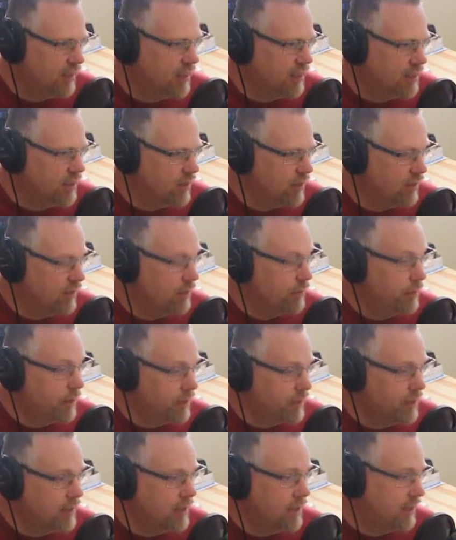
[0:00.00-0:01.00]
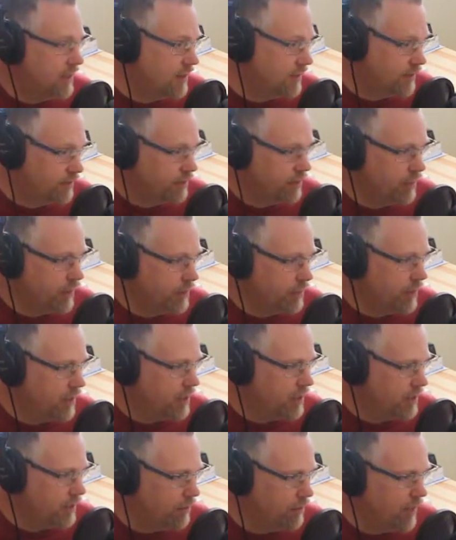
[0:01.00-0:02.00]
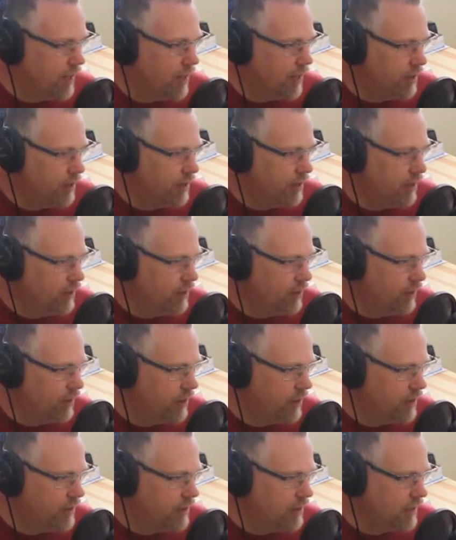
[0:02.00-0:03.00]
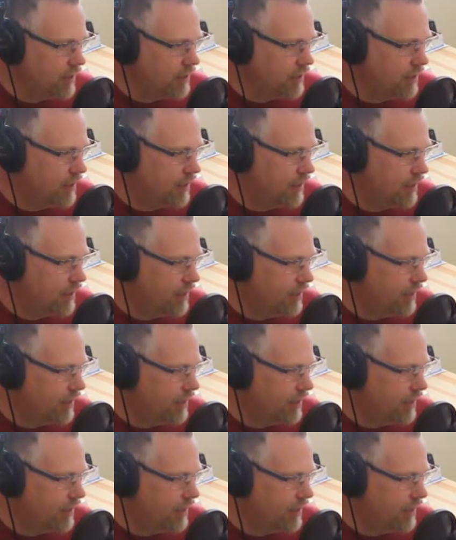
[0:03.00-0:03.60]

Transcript: So the PC is pretty much the model that we're using today.